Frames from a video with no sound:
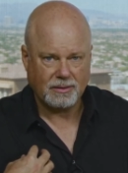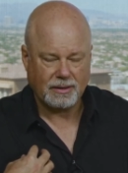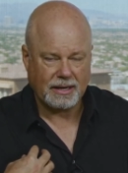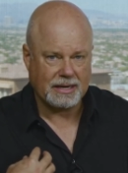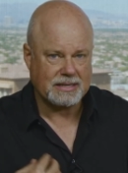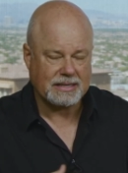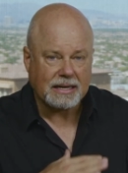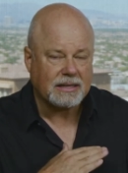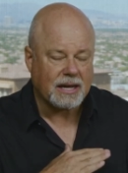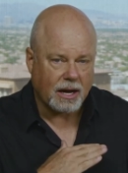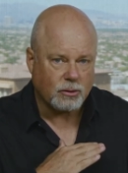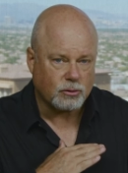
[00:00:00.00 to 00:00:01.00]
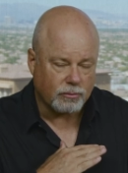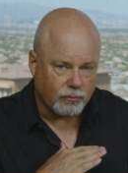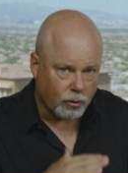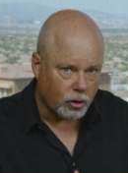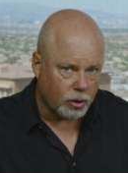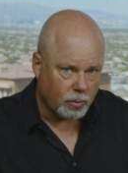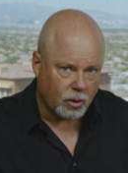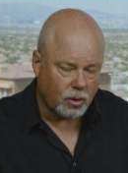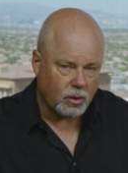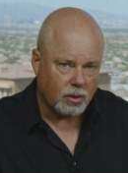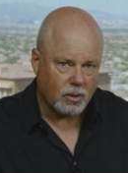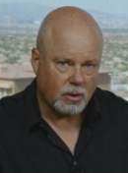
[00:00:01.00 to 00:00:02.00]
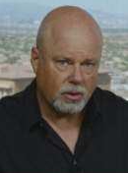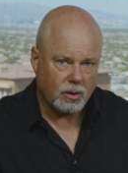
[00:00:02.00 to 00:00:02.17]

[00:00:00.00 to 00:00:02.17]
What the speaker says: It is incontrovertible.